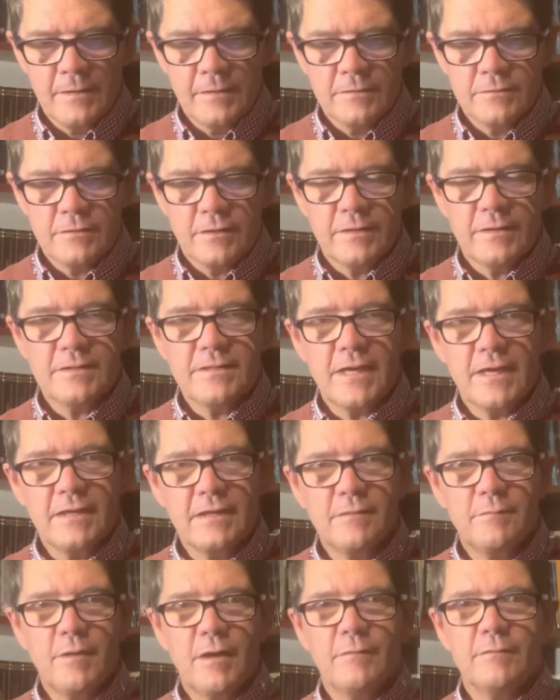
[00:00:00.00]
So the Ten
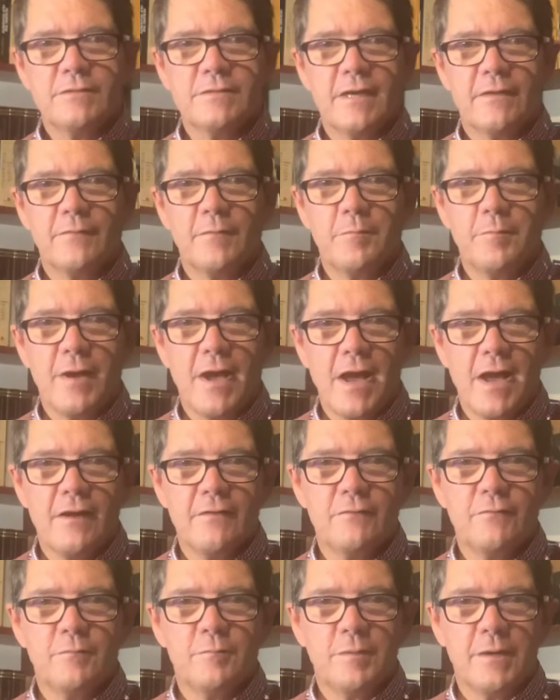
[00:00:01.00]
Commandments have a
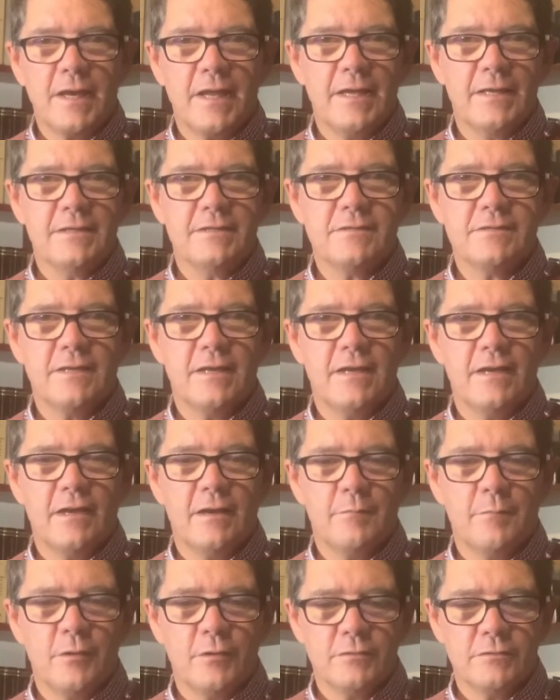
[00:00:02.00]
powerful place in our
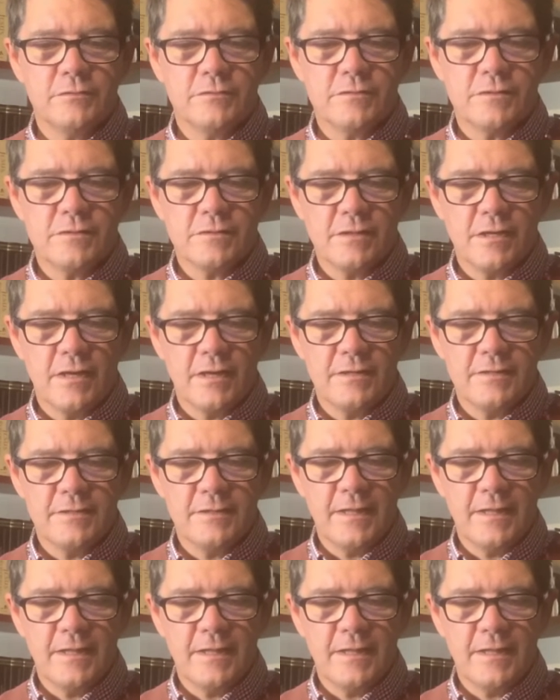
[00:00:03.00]
modern society.